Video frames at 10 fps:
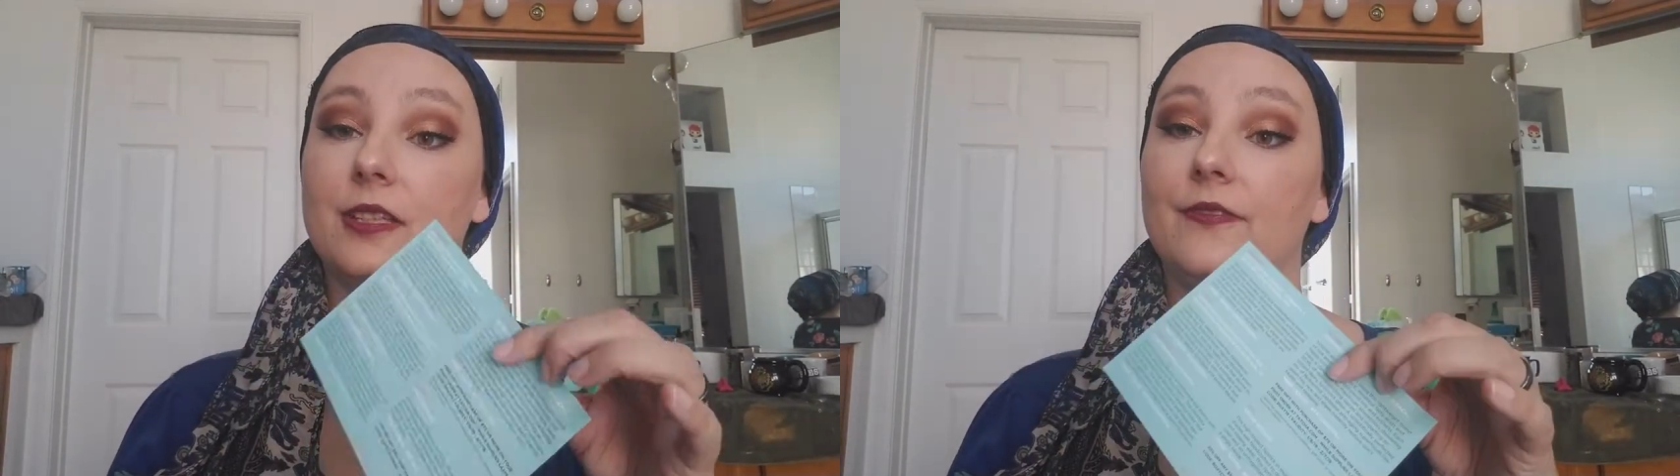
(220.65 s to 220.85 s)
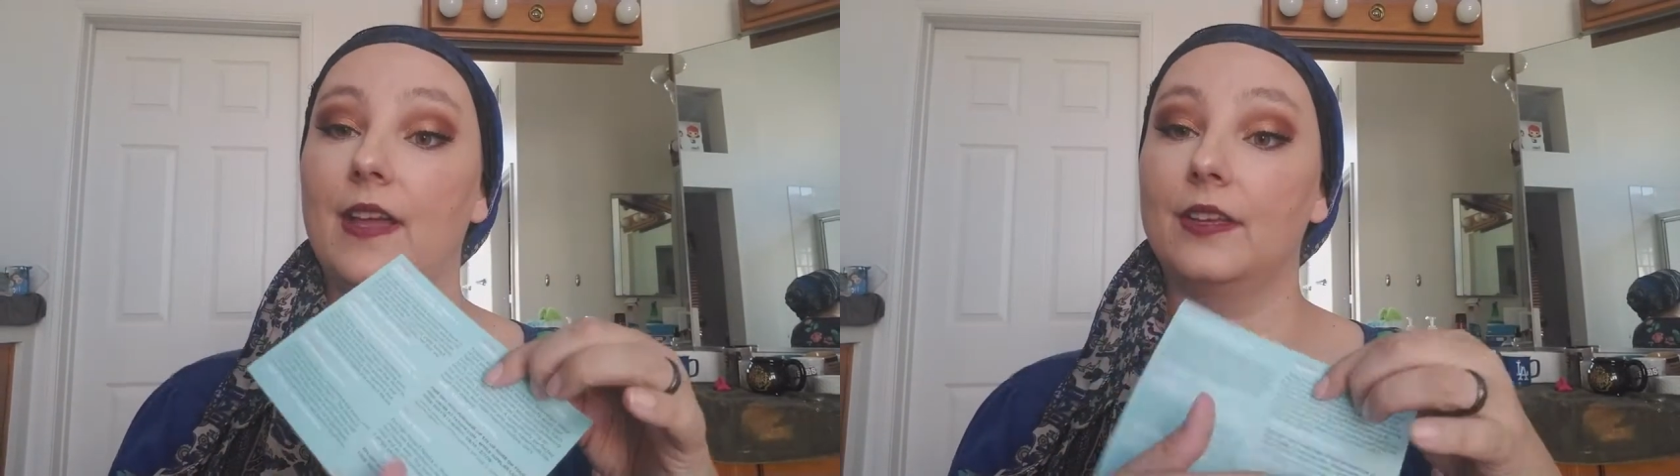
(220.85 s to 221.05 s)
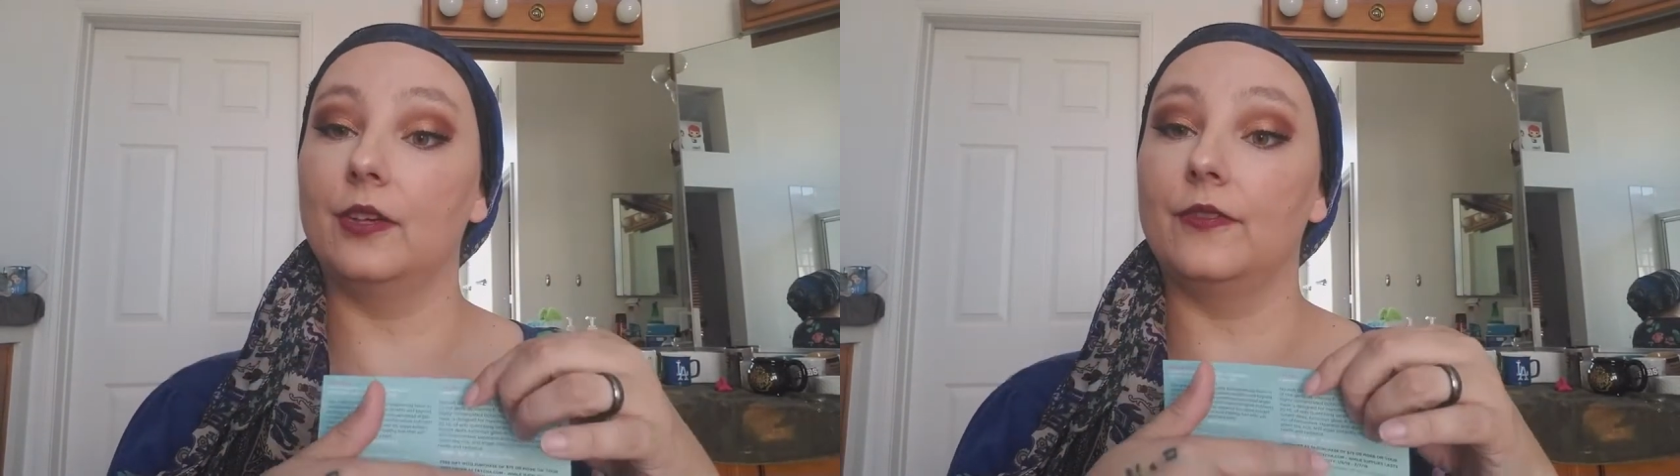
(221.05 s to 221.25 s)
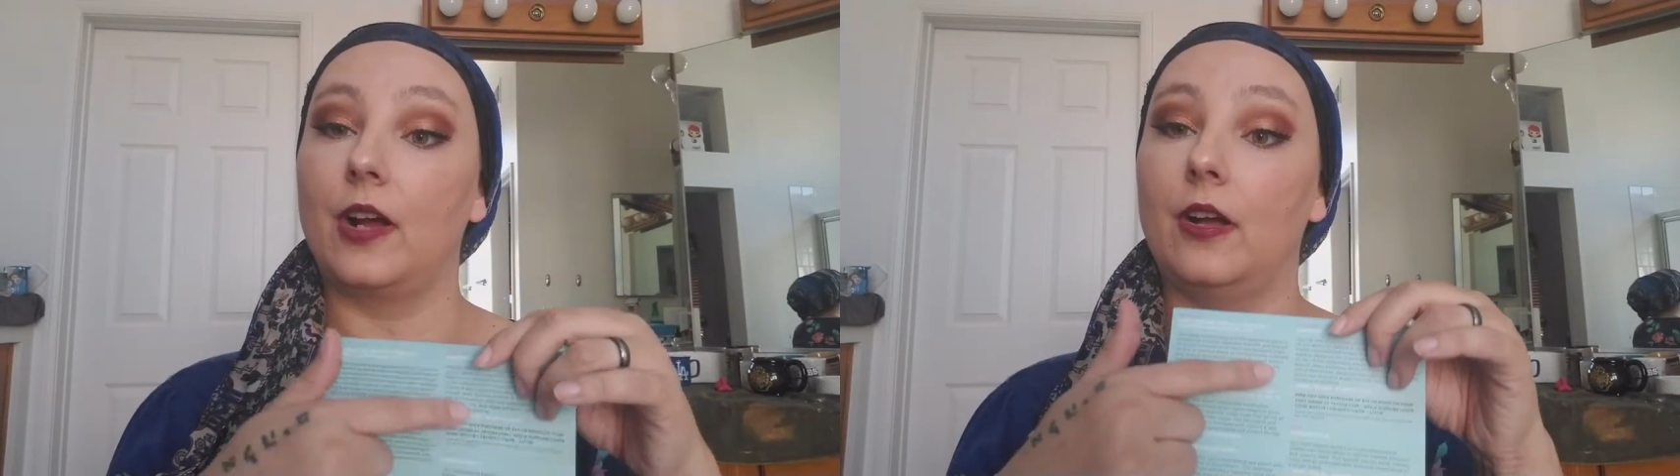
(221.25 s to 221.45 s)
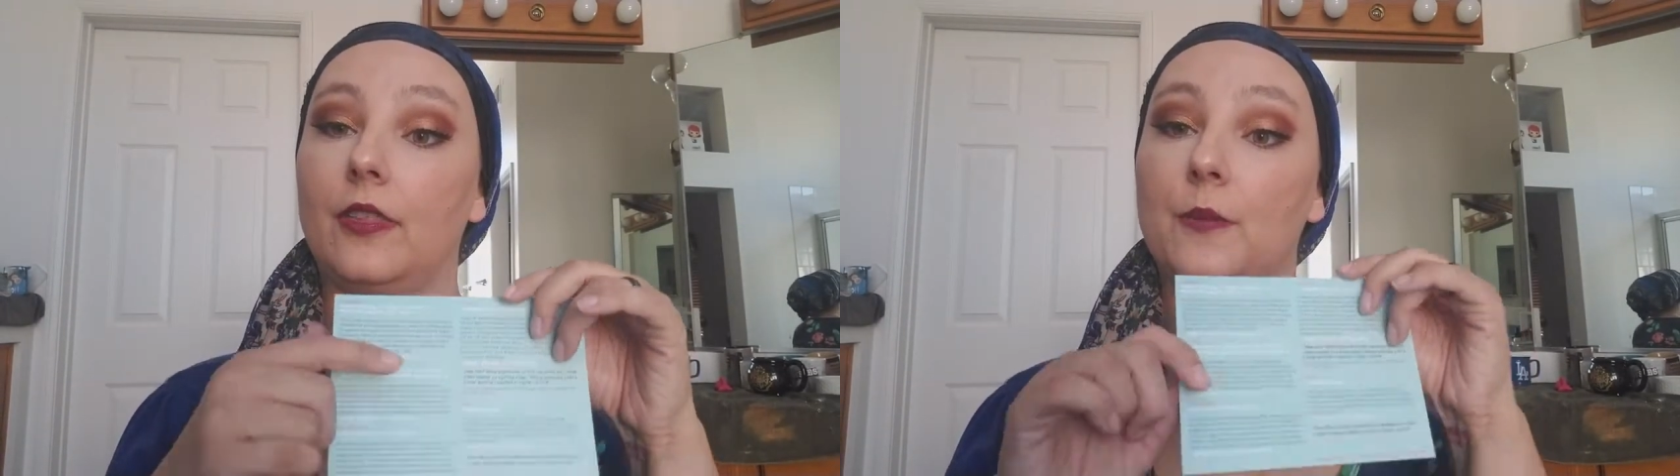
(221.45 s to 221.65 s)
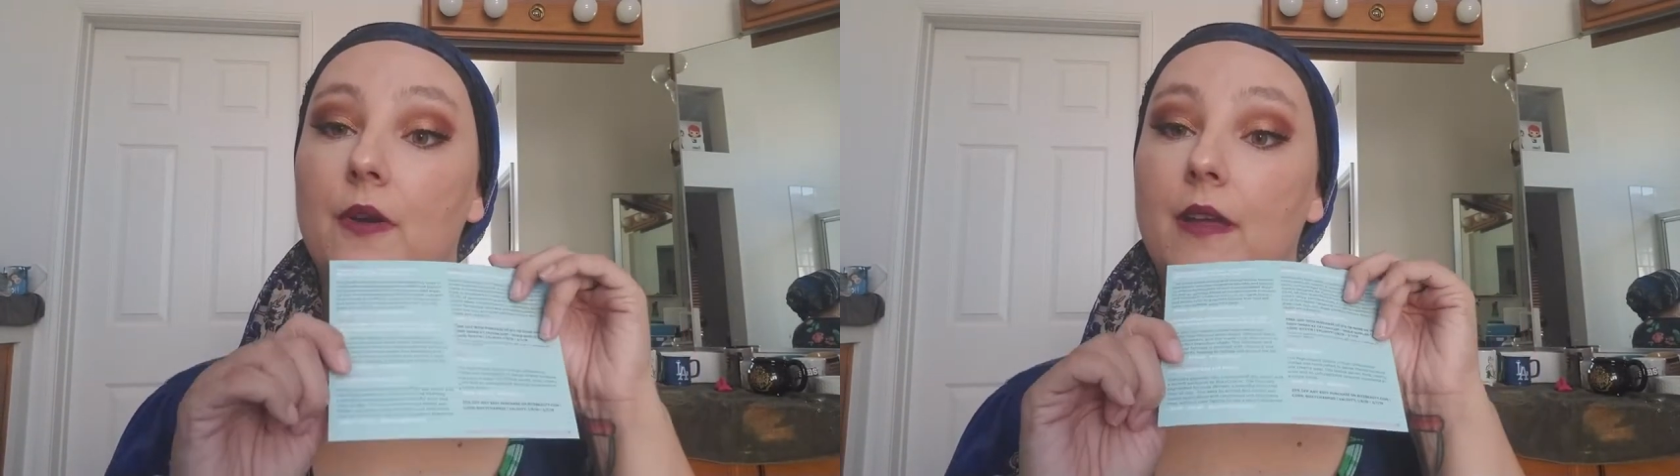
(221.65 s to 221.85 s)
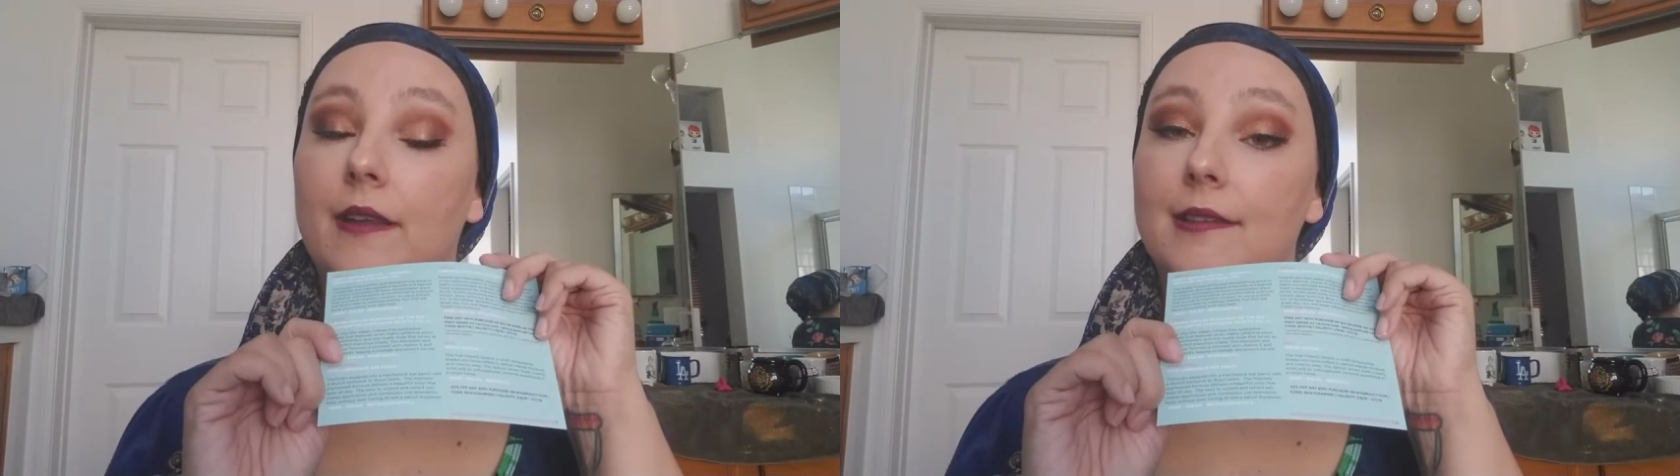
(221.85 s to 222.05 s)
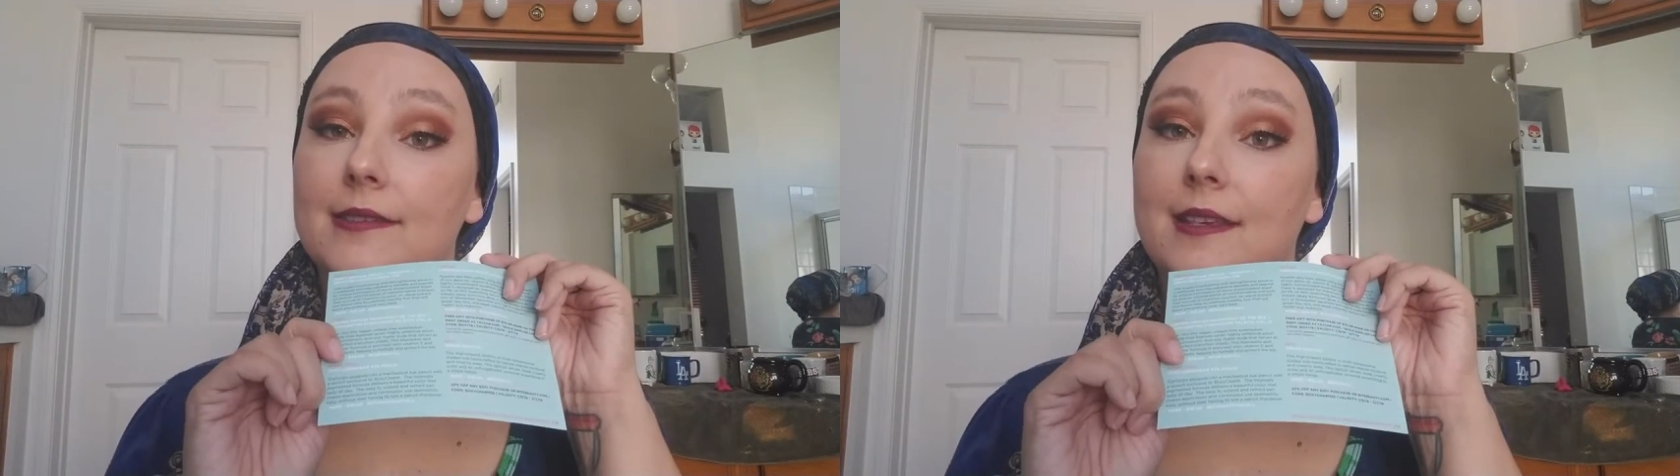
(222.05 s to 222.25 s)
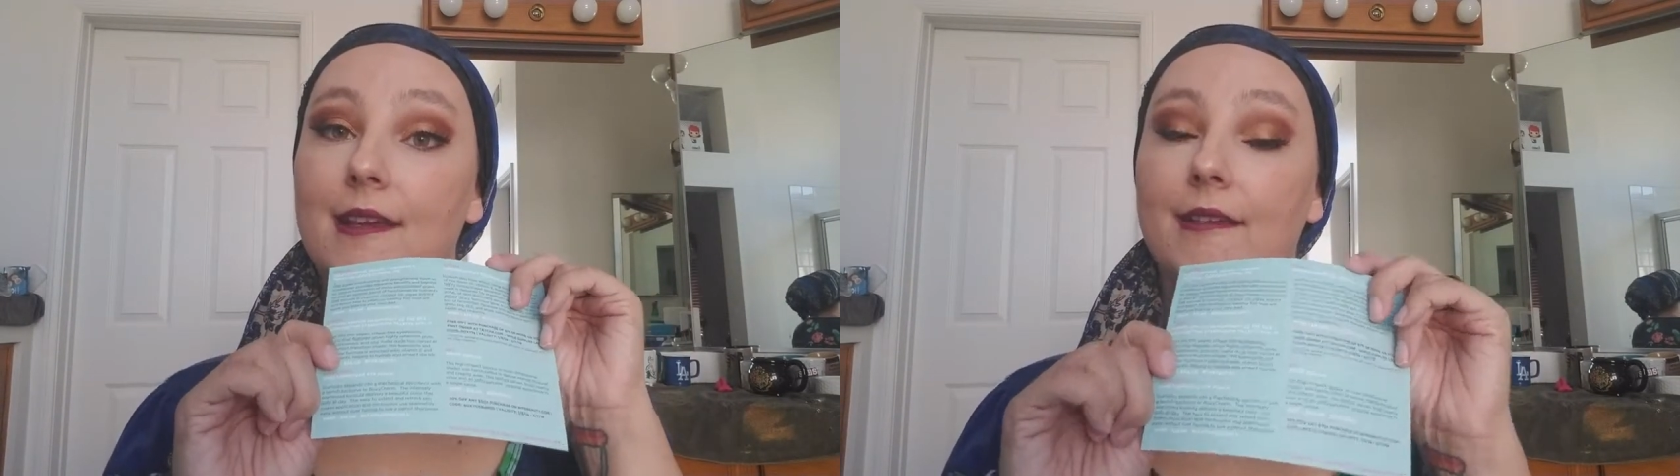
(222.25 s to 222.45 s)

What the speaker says: the value of all the products